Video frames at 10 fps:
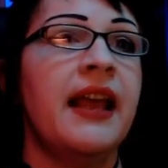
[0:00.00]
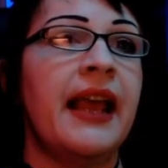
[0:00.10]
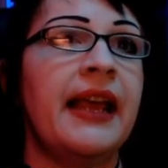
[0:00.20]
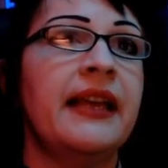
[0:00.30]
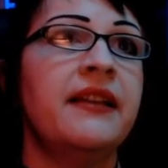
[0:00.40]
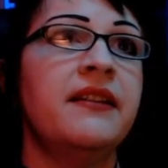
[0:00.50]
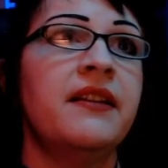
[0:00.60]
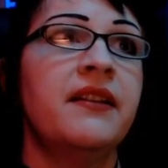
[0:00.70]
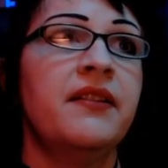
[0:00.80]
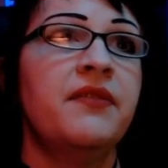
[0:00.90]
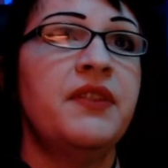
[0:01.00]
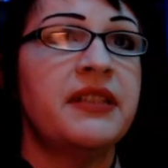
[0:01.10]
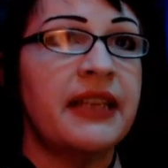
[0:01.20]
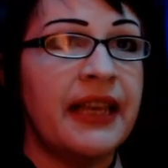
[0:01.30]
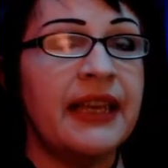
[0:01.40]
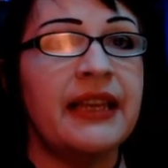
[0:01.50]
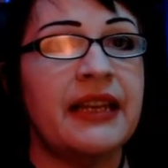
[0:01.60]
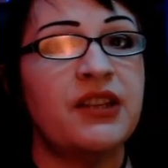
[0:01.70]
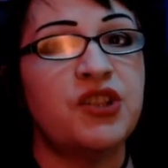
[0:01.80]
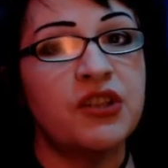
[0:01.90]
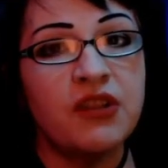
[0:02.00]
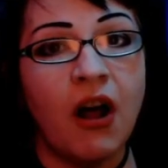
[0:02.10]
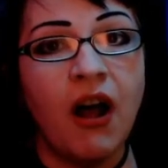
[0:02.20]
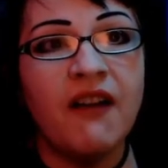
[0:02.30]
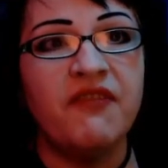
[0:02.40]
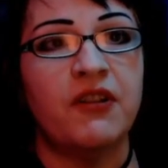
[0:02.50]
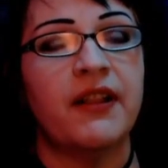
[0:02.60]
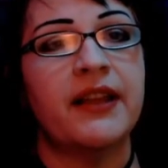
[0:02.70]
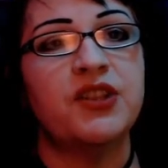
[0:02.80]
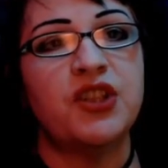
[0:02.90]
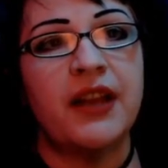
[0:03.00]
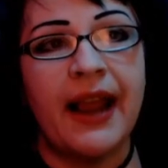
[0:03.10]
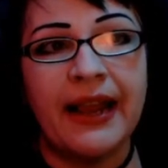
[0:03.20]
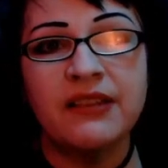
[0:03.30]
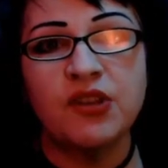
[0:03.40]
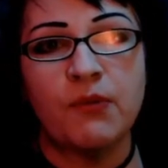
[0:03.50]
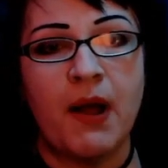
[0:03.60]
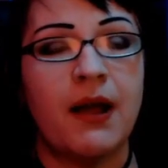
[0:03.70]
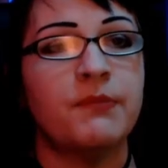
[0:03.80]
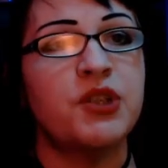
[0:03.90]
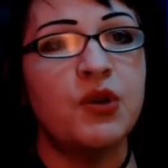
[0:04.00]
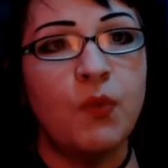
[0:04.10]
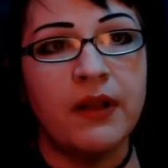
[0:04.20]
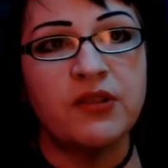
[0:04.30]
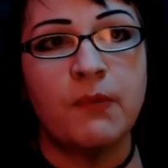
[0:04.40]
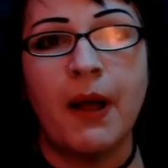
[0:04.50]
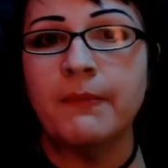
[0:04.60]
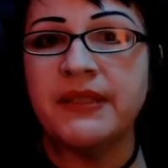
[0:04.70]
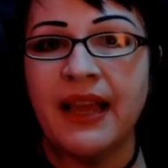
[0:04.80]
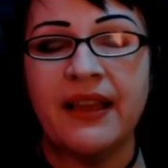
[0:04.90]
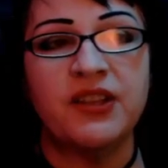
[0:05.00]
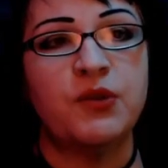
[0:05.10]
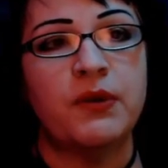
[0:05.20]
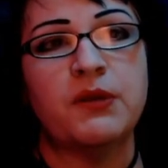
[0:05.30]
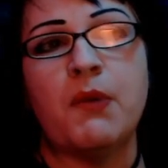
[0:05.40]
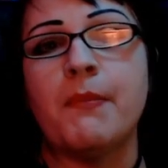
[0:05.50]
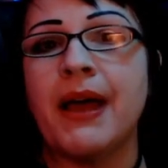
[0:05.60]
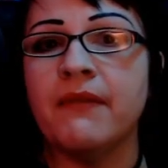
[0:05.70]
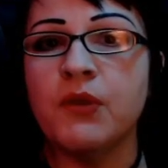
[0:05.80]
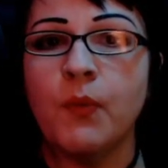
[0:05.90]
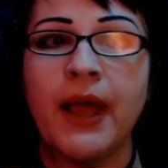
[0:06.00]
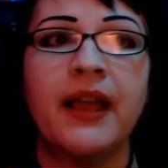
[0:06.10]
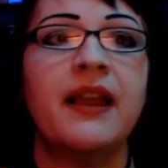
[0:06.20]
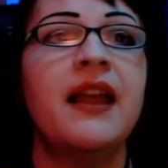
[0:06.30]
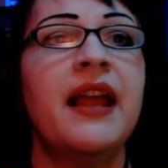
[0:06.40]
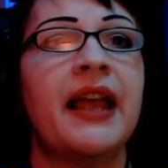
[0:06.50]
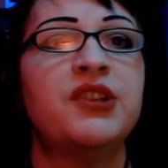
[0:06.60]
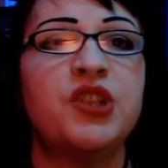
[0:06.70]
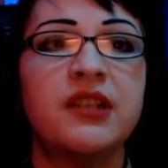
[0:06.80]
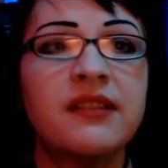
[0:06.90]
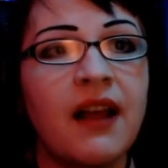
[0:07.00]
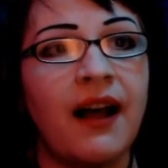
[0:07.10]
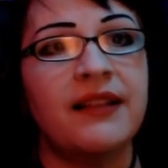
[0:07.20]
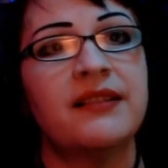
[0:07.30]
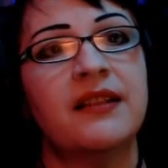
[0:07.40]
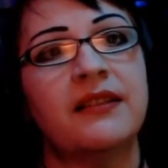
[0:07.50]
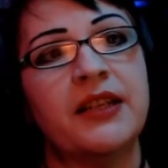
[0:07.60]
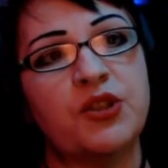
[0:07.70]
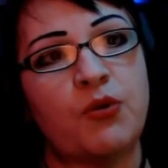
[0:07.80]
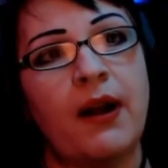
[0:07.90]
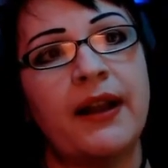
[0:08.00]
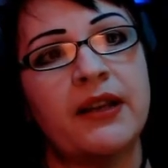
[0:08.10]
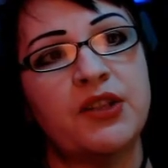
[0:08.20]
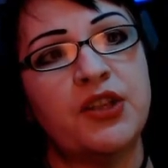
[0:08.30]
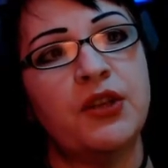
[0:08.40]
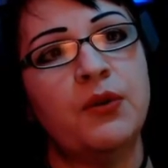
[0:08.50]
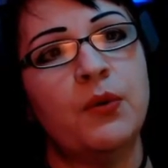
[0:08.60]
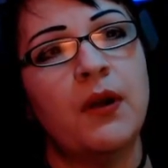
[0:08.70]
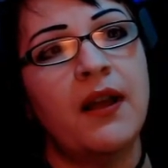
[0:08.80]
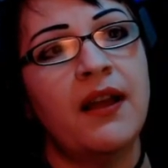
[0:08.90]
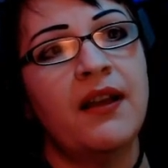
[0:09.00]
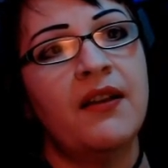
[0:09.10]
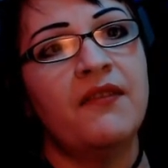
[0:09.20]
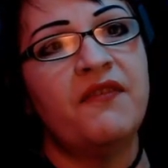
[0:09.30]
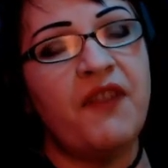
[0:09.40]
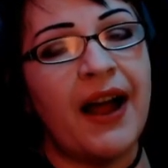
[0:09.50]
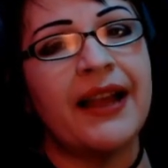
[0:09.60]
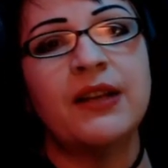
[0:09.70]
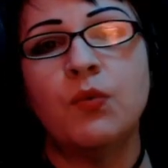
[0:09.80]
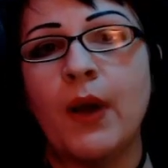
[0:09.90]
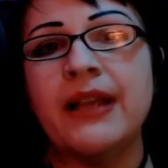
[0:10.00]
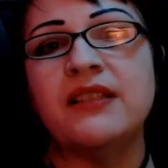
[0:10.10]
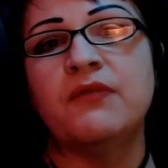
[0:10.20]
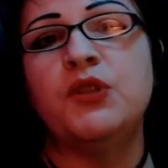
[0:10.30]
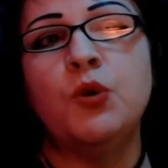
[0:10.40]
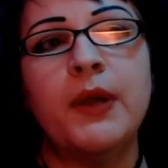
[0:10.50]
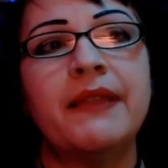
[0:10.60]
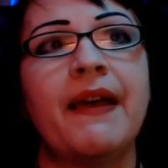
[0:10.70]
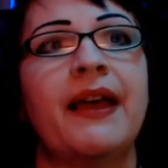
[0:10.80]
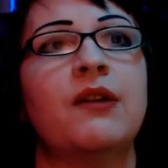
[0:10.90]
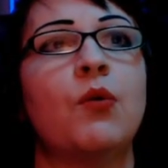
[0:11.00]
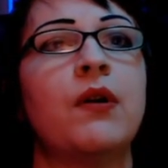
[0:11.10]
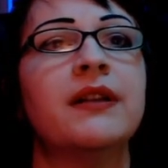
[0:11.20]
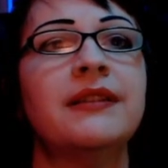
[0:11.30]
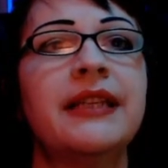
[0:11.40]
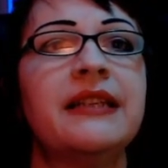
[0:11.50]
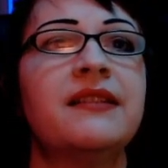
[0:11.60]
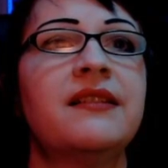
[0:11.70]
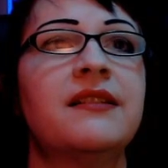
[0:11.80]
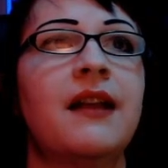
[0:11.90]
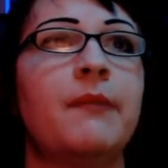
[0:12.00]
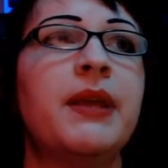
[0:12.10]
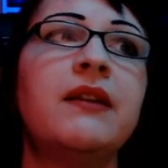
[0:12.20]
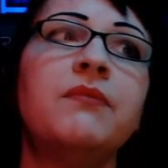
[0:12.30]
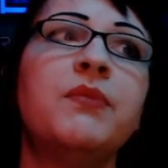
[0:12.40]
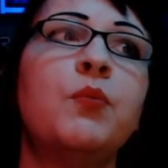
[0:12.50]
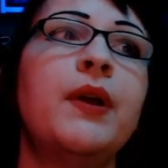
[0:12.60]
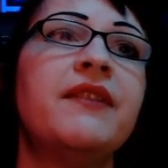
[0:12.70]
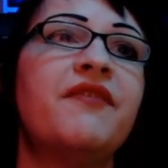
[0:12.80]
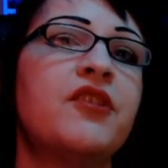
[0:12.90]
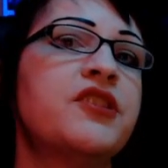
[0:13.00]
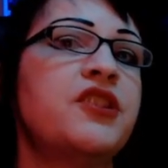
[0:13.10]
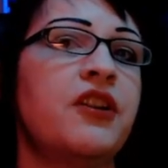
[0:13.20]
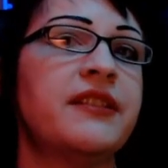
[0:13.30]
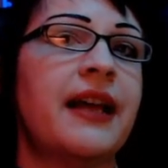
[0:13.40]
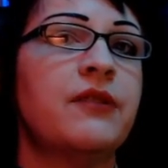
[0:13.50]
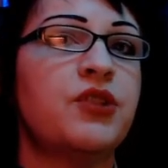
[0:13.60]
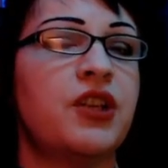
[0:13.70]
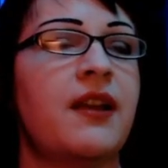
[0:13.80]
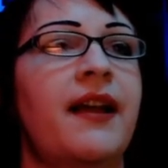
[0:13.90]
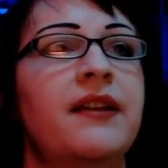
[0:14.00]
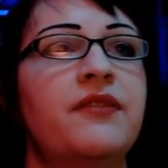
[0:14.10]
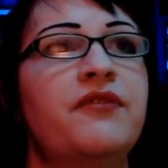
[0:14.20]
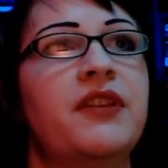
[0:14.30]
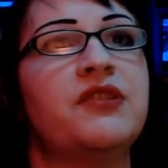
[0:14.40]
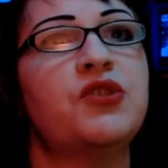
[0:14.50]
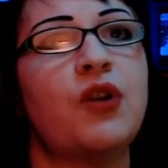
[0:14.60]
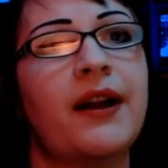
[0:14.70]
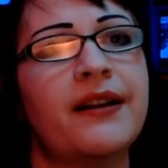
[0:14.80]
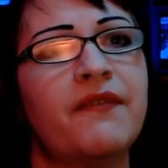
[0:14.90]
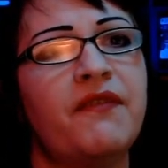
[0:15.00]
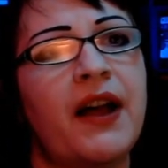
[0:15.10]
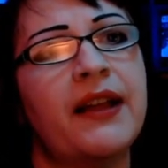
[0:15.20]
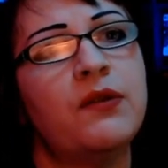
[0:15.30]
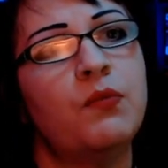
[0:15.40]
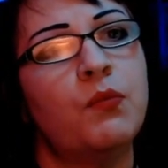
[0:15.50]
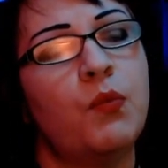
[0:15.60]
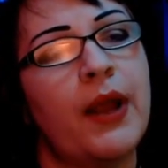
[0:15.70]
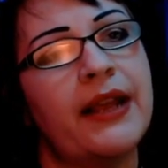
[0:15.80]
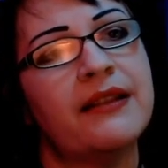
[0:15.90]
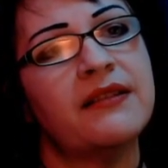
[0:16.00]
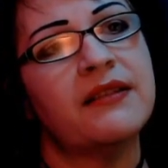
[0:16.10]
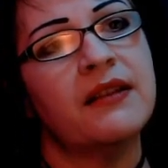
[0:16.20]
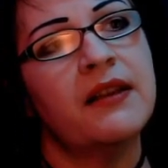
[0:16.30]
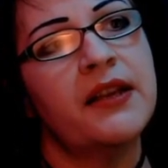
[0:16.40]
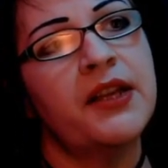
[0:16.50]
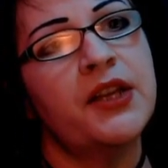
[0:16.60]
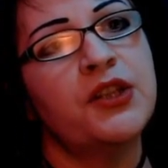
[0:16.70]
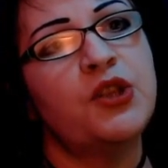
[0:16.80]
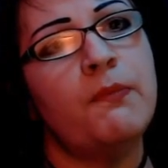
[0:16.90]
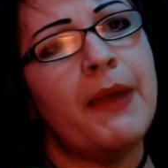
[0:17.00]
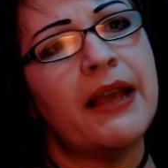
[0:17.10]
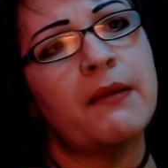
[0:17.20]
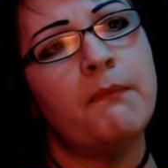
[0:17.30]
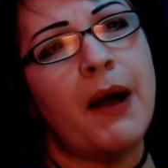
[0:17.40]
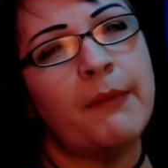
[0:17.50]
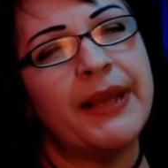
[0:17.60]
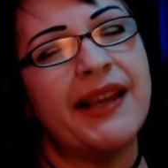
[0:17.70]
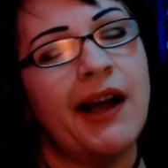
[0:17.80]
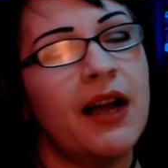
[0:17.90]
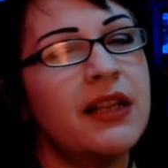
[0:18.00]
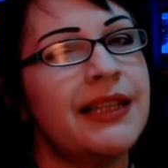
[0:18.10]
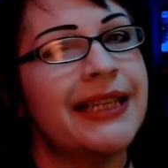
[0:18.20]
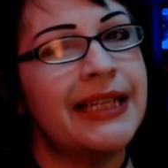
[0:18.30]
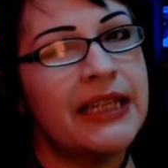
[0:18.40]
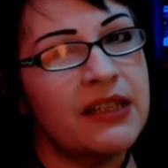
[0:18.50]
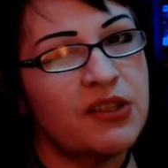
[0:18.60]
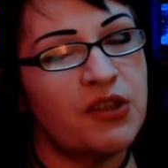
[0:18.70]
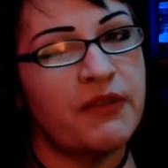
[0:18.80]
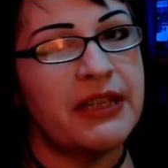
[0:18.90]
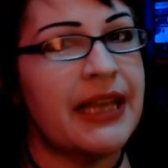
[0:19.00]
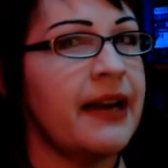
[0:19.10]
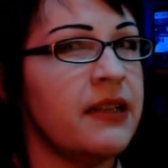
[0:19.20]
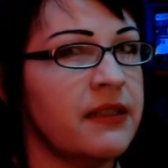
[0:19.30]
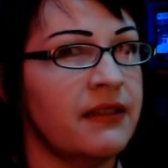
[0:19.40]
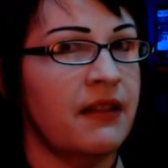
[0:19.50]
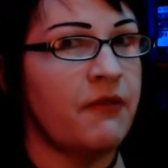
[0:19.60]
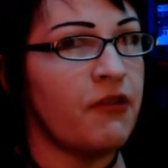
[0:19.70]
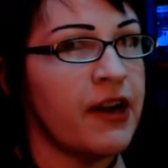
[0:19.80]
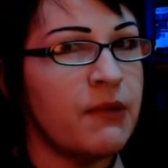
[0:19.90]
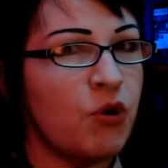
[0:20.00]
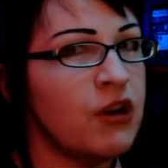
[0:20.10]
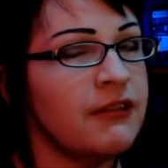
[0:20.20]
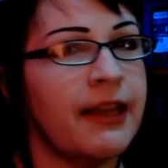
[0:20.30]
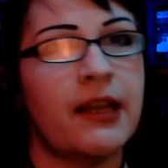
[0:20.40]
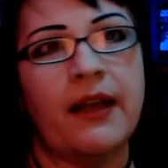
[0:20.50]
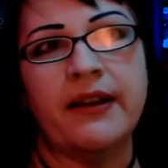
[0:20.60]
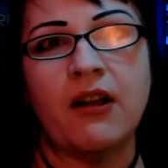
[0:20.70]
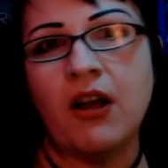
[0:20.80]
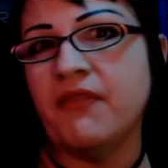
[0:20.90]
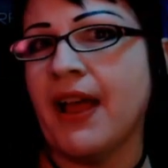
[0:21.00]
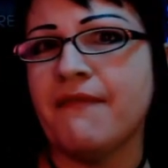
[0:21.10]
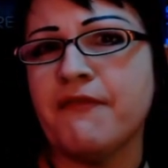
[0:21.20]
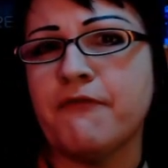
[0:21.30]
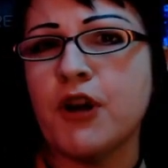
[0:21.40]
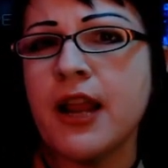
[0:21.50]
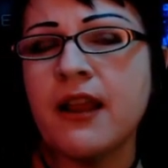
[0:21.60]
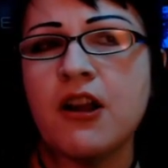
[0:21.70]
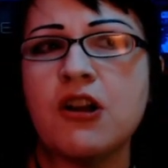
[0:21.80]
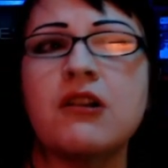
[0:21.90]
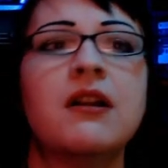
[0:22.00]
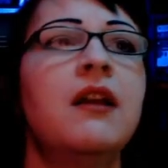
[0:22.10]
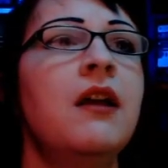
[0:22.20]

And this kid is just awful, and she hates her mom. She wants her mom dead. She wants her mom out of the way. And she is constantly trying to find ways of doing that. Or at least, I mean, when it first starts out, she kind of is trying to find ways to make mommy ugly so that daddy doesn't love her anymore, like cutting off half of her hair.